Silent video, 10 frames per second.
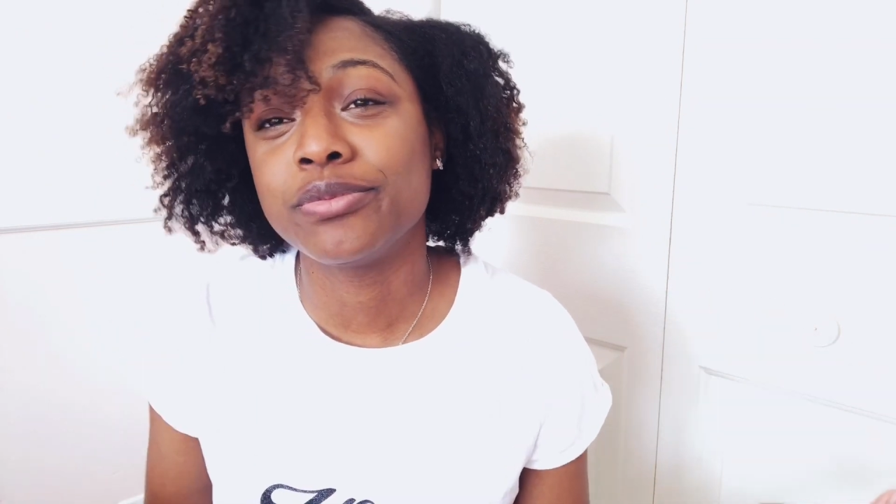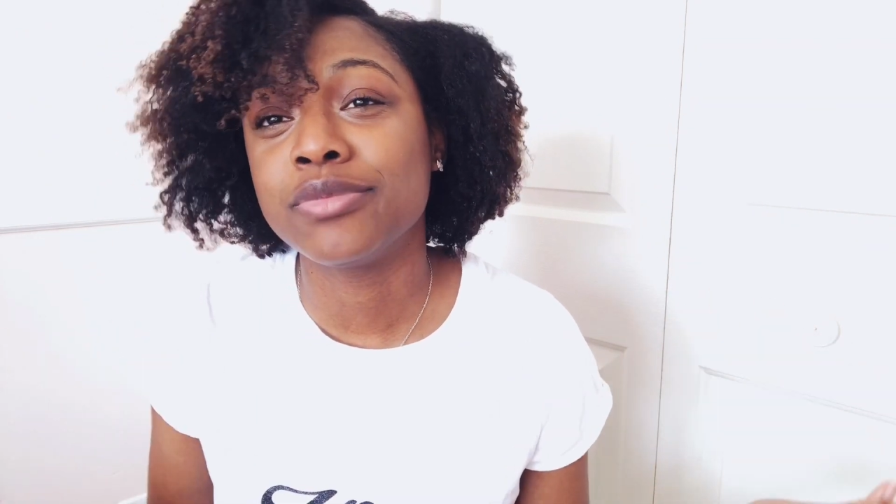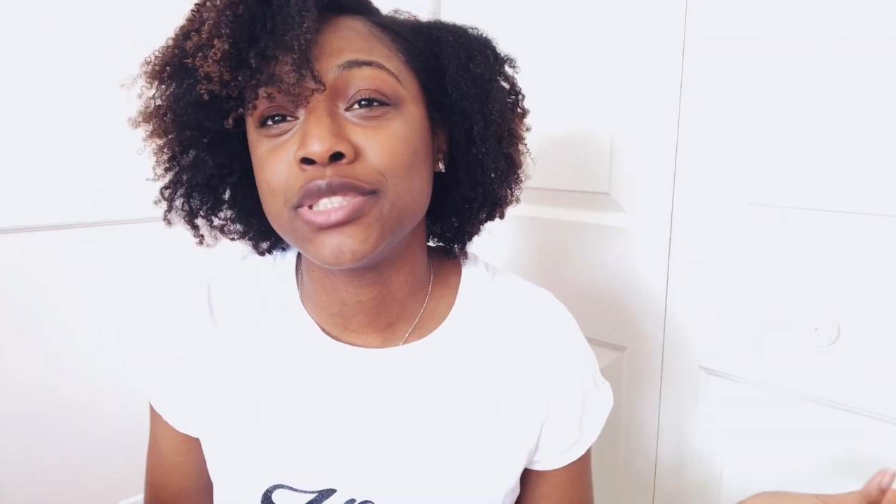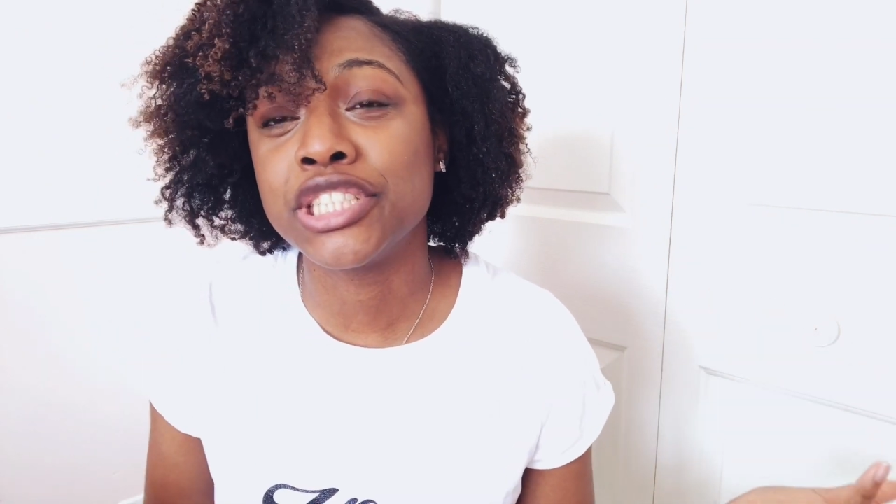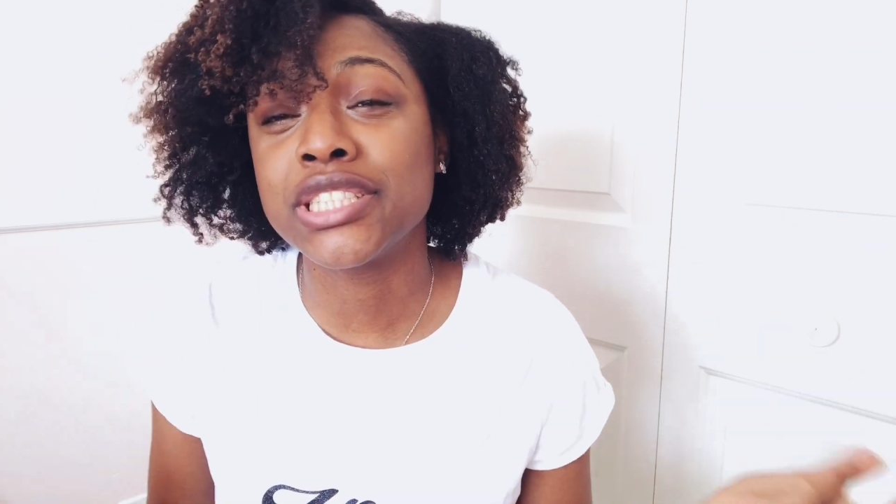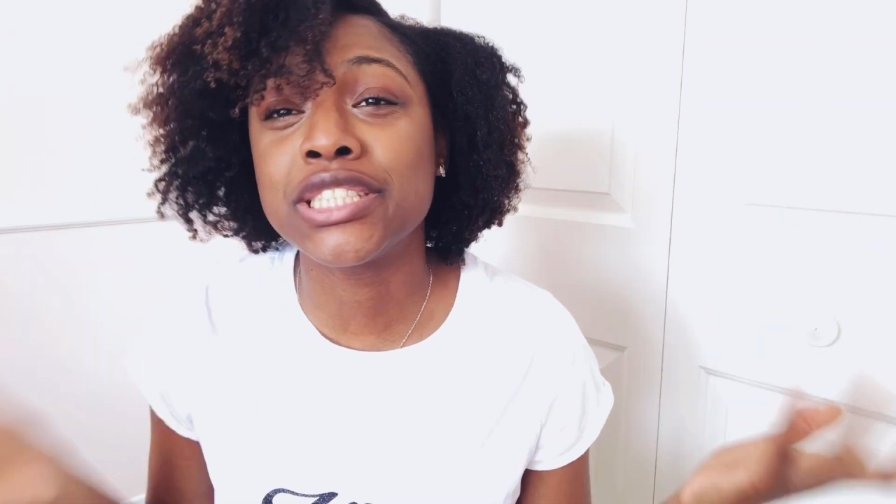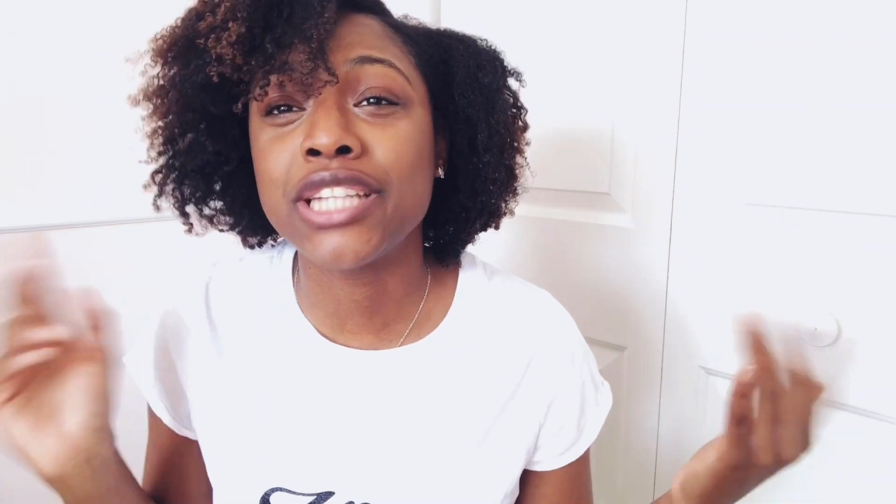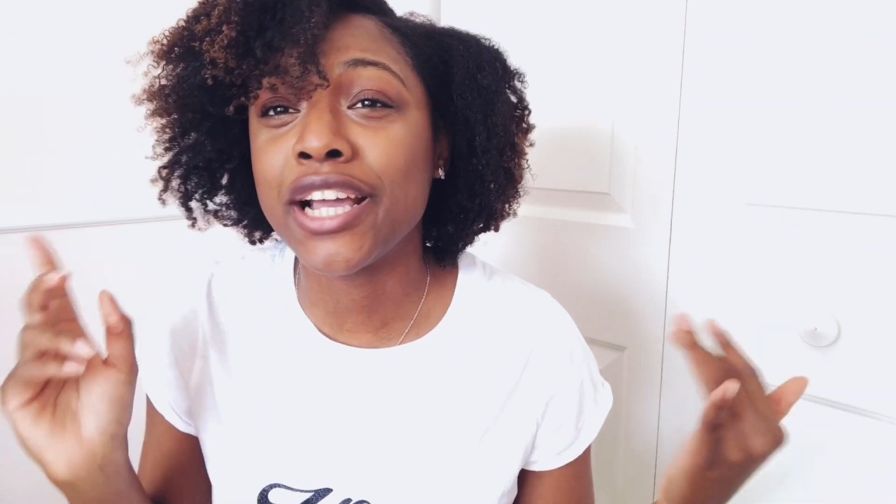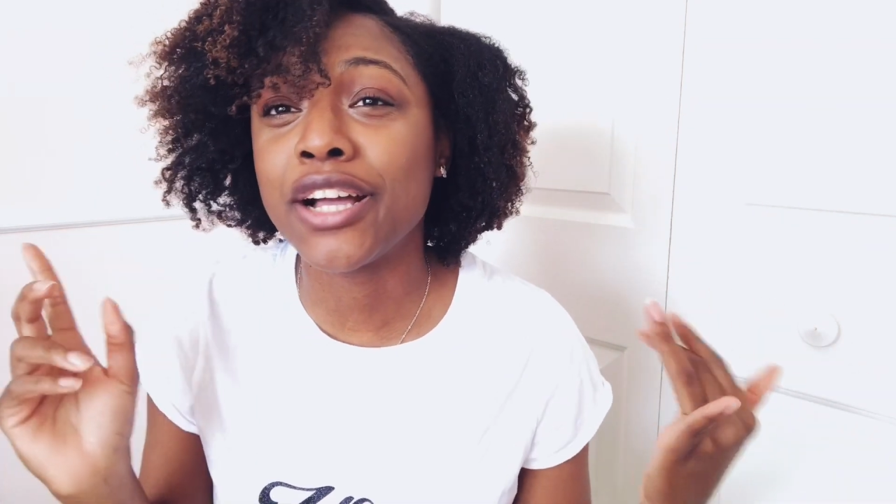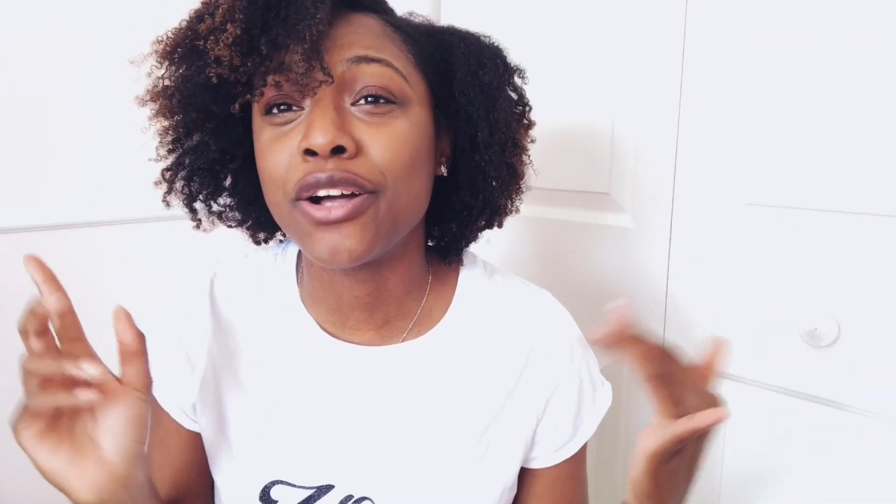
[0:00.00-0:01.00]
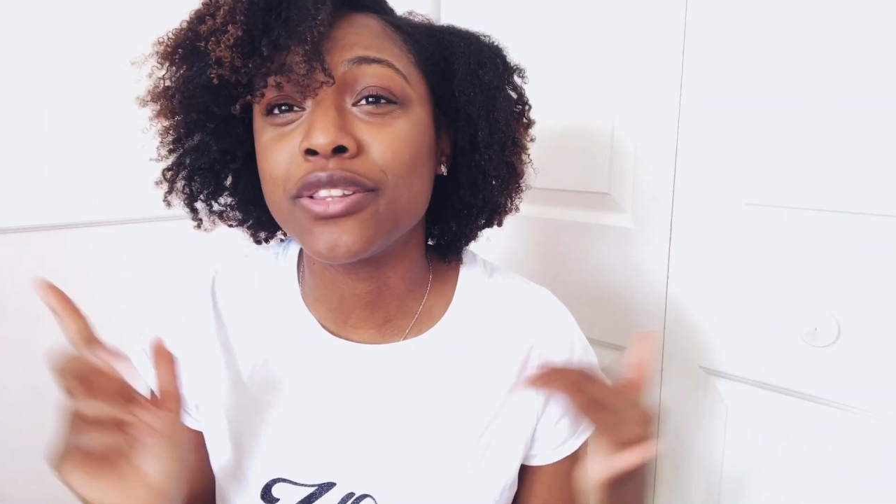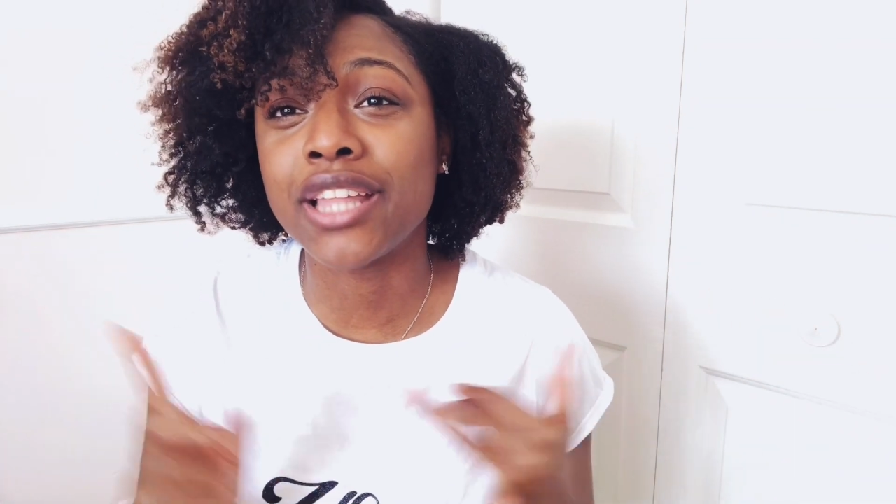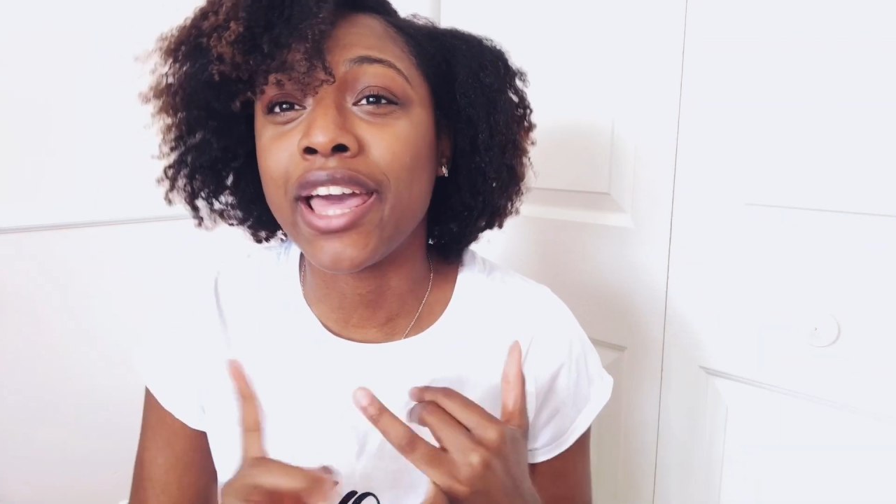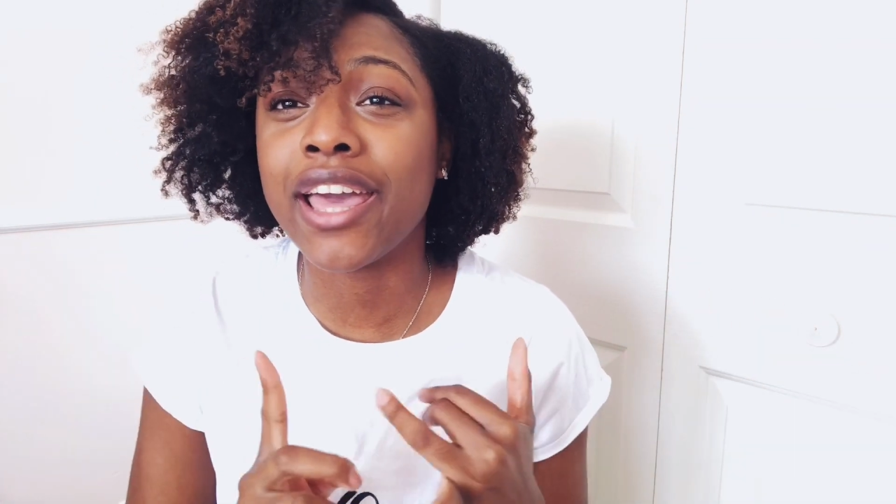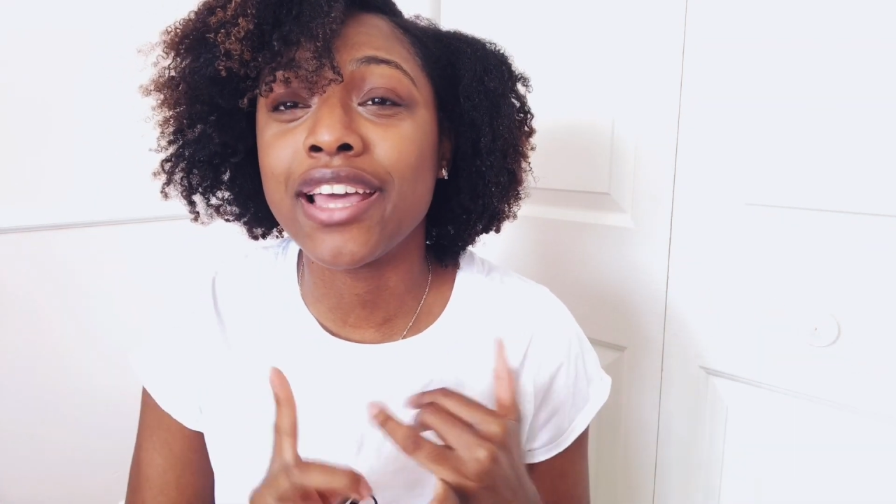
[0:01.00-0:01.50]
just check out
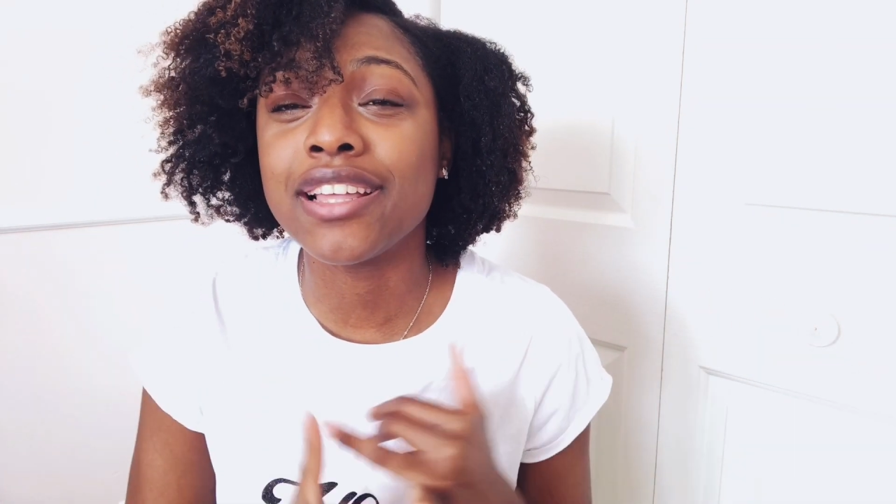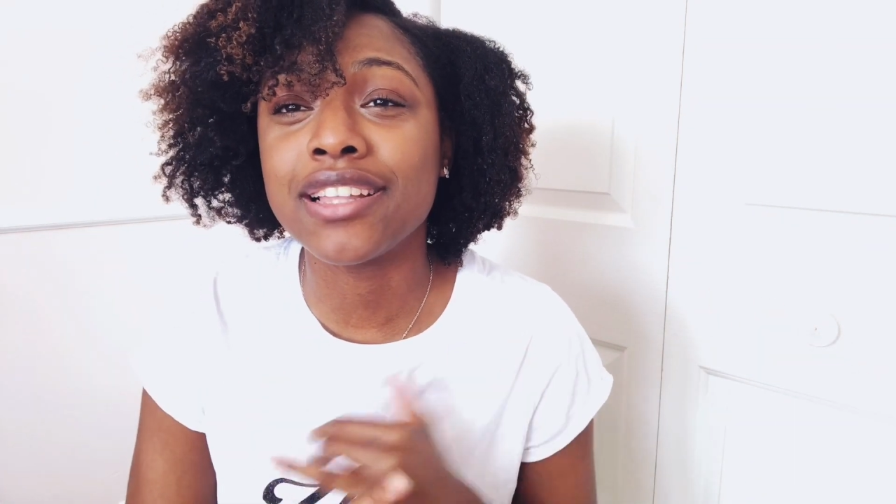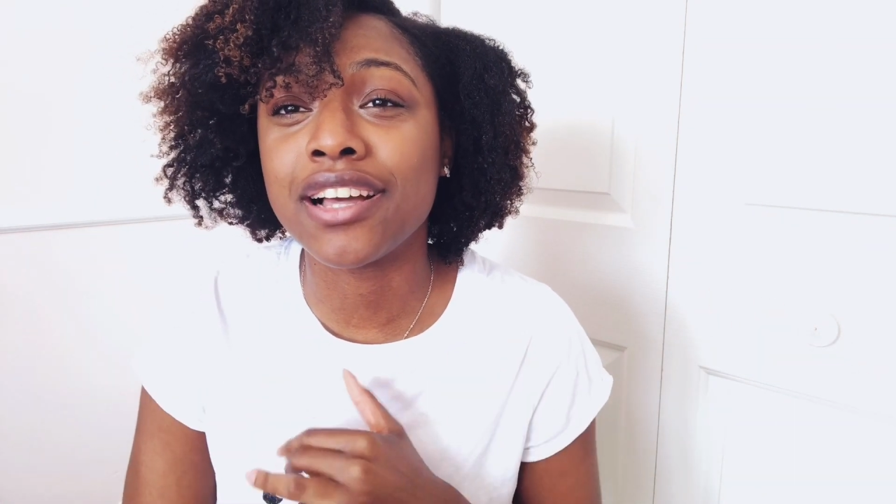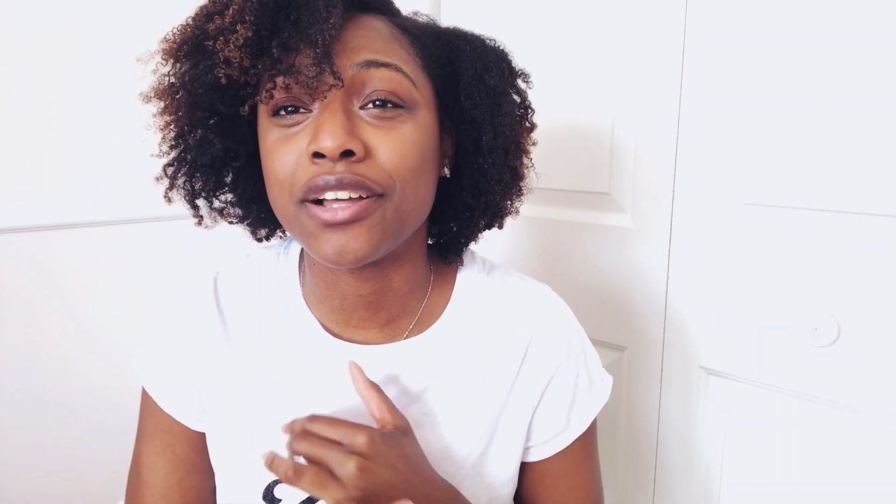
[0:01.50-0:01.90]
that